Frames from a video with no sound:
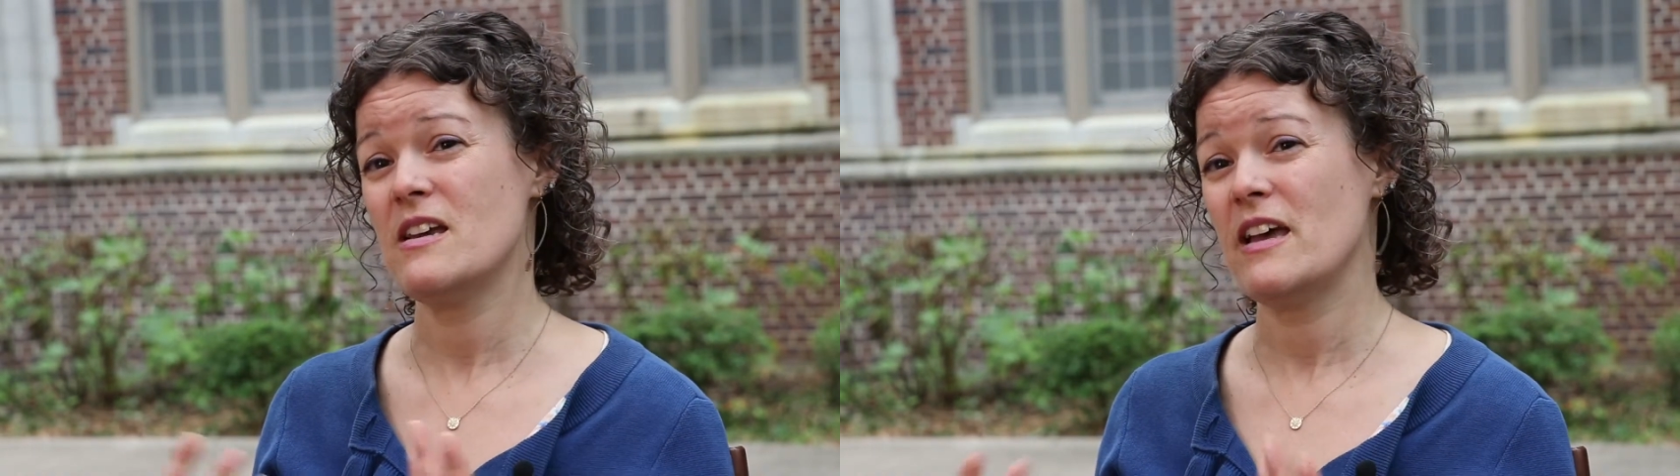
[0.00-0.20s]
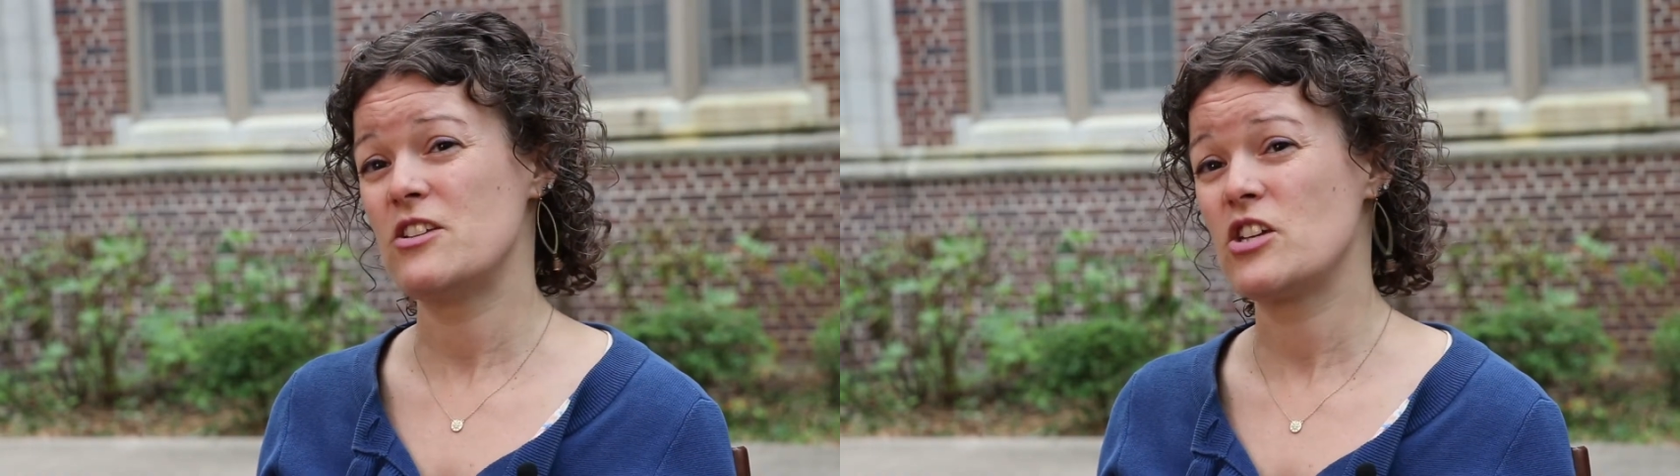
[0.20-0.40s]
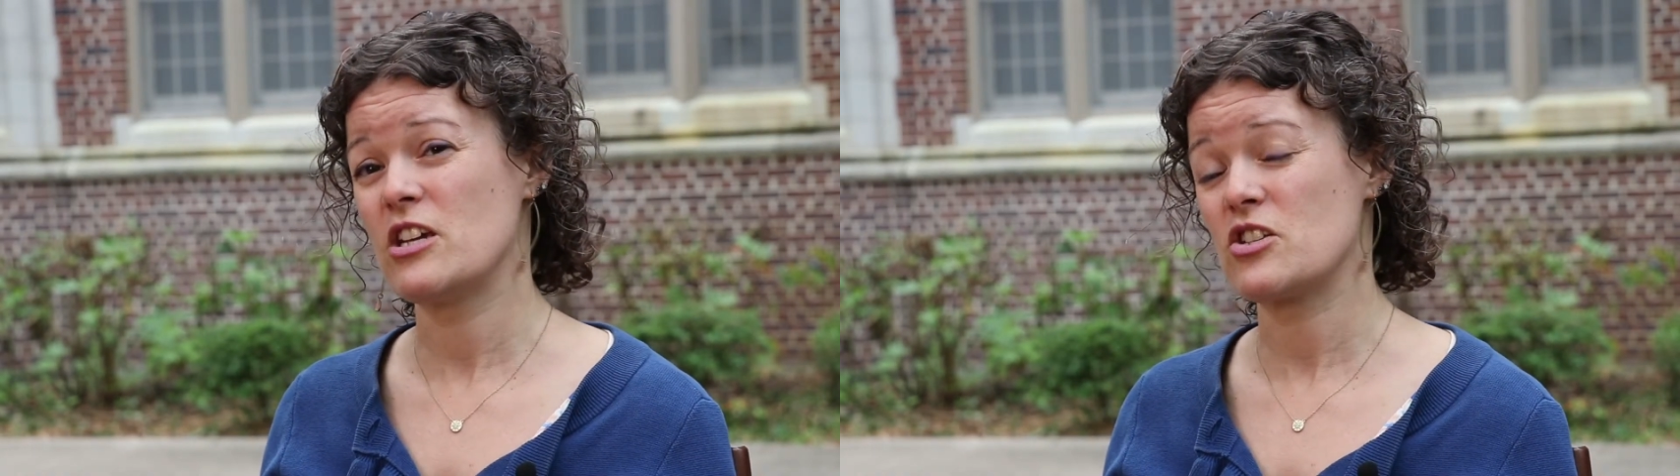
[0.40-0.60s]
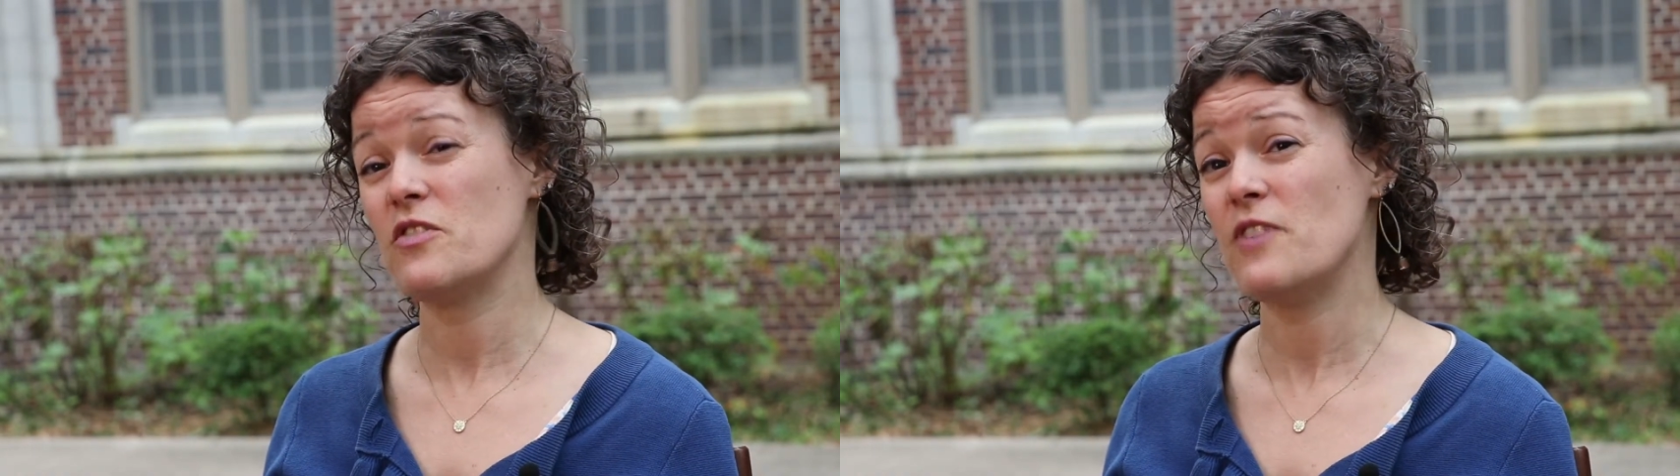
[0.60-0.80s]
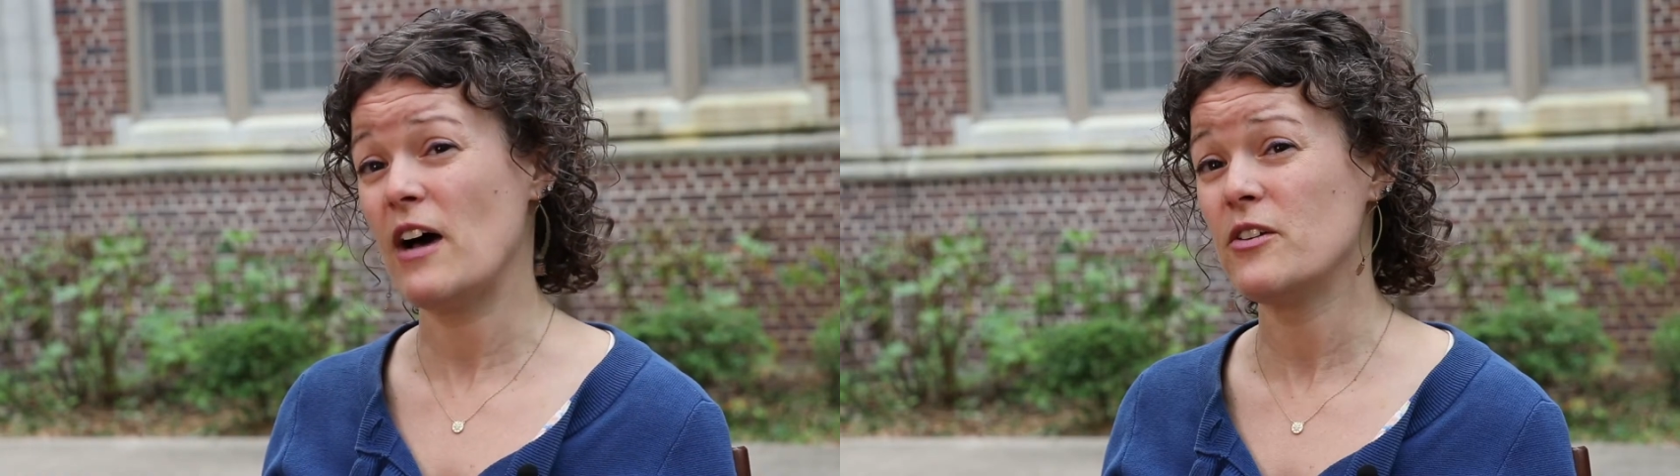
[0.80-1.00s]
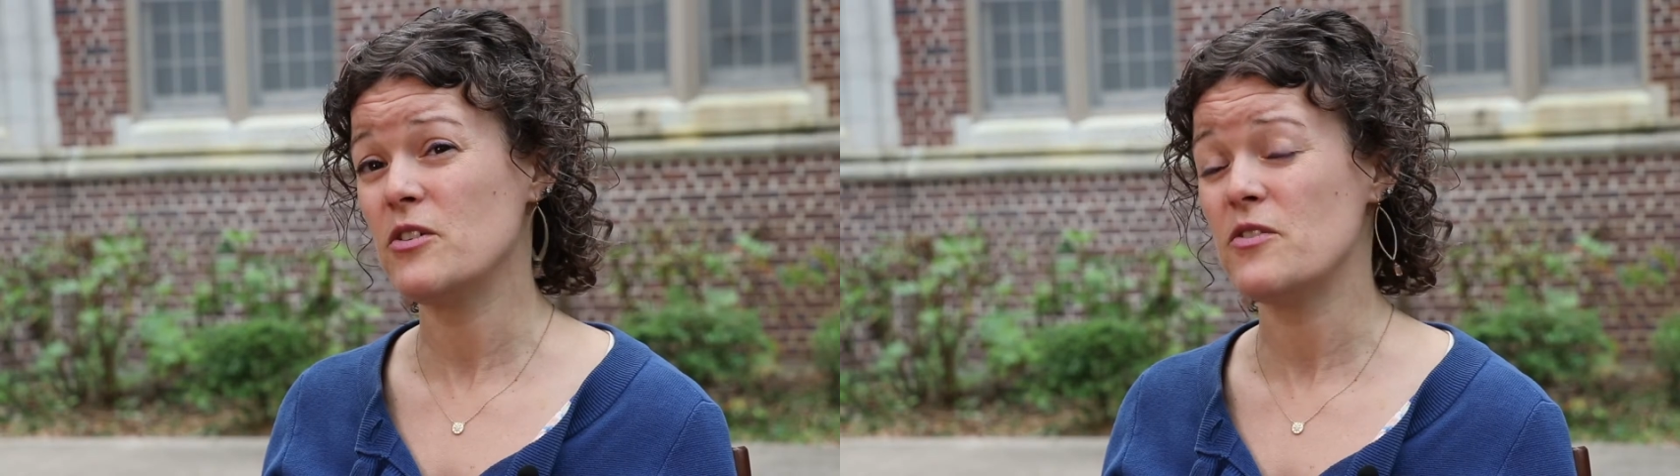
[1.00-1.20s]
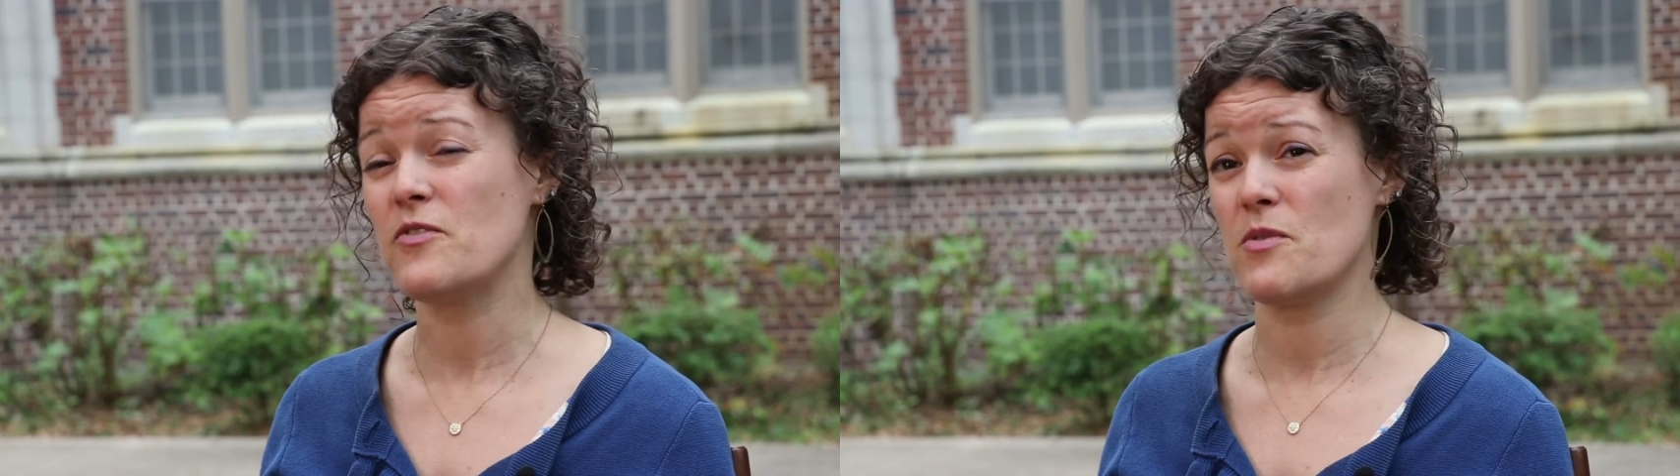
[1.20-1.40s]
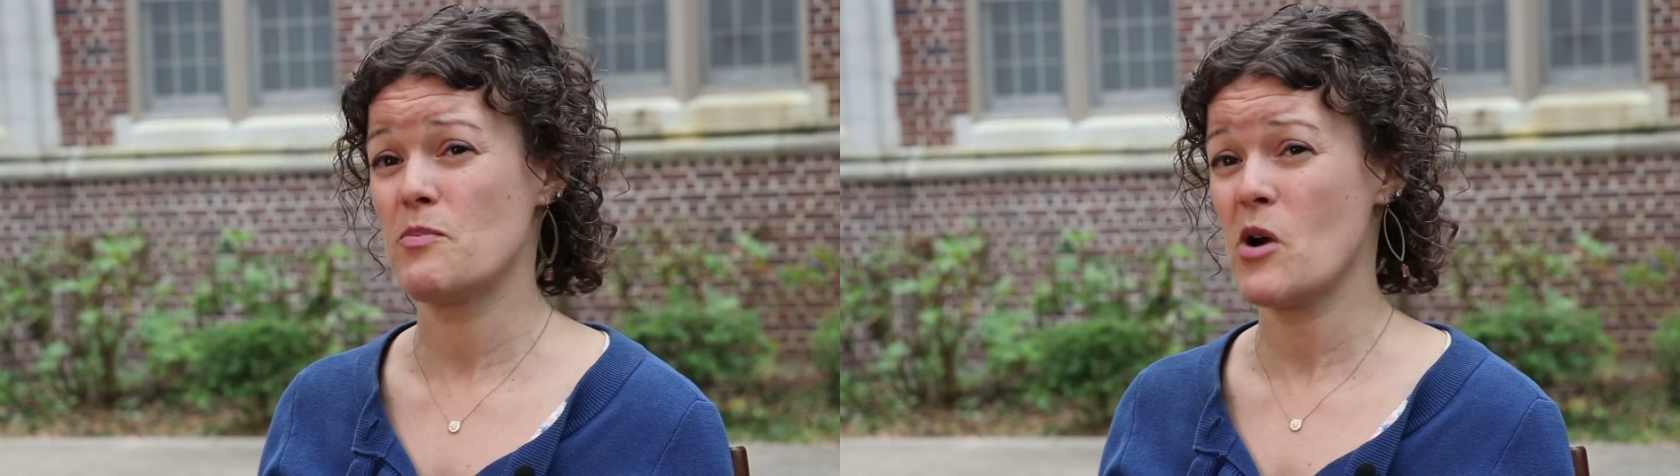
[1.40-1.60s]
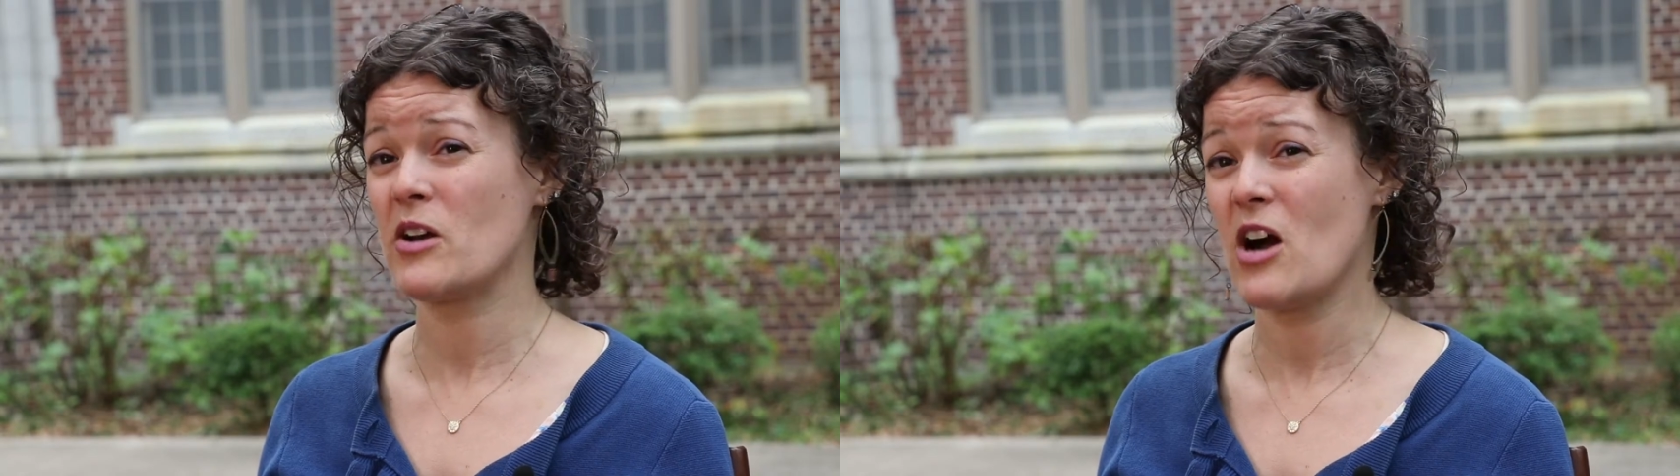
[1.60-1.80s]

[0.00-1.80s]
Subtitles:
educational value for broad